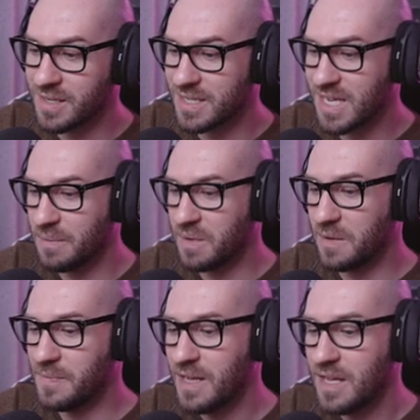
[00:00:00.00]
to the
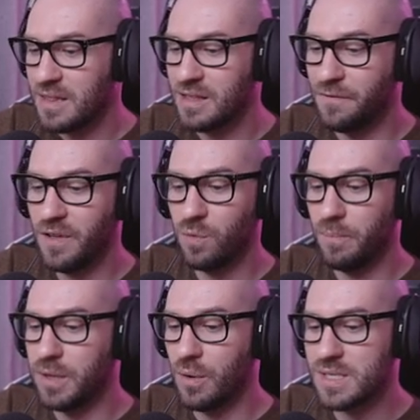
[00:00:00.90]
table. The field will
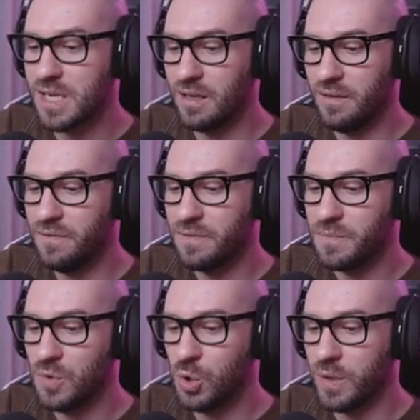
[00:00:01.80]
employ itself.
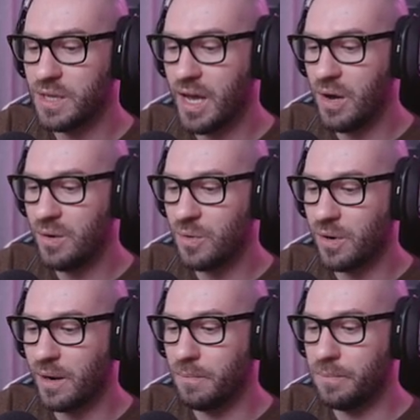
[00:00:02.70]
Do it now or
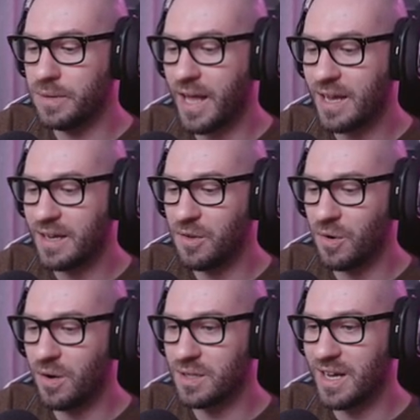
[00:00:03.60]
I'll blacken your
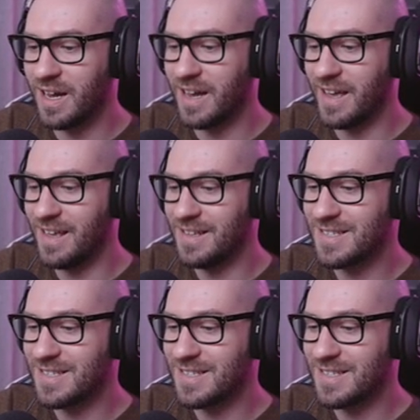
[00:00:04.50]
other eye.